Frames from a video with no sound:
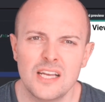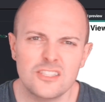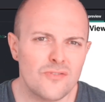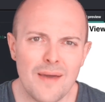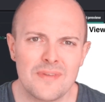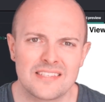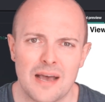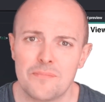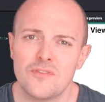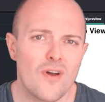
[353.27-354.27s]
To wrap this
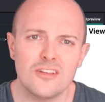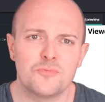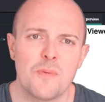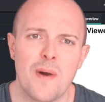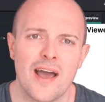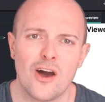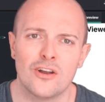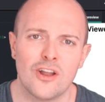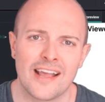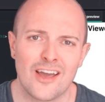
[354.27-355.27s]
up, the Raspberry Pi
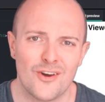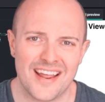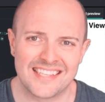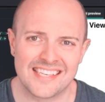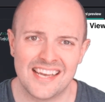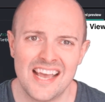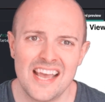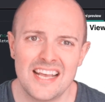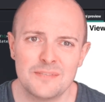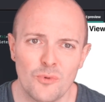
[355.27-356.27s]
online code editor is